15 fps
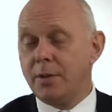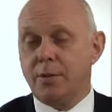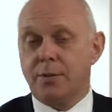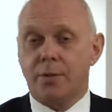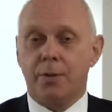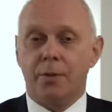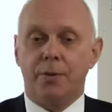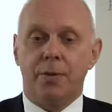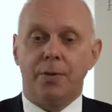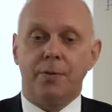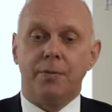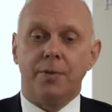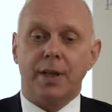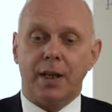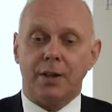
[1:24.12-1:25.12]
So the
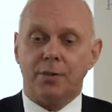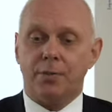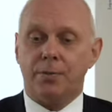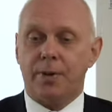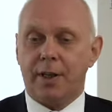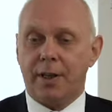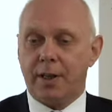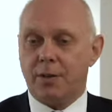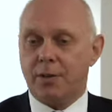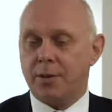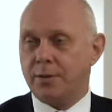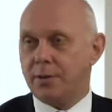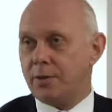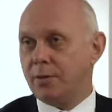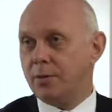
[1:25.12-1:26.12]
case of financial
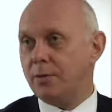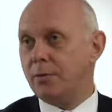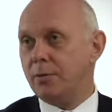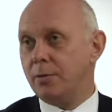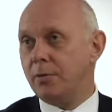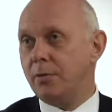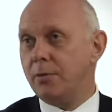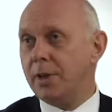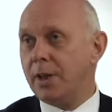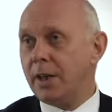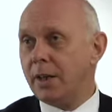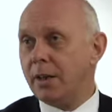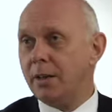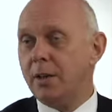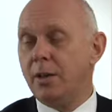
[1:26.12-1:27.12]
assistance to
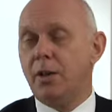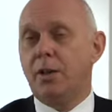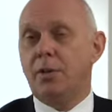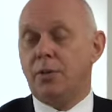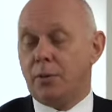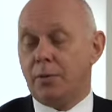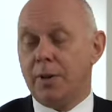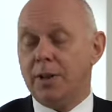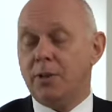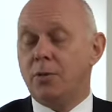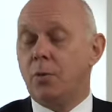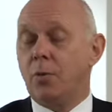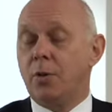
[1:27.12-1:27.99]
Greece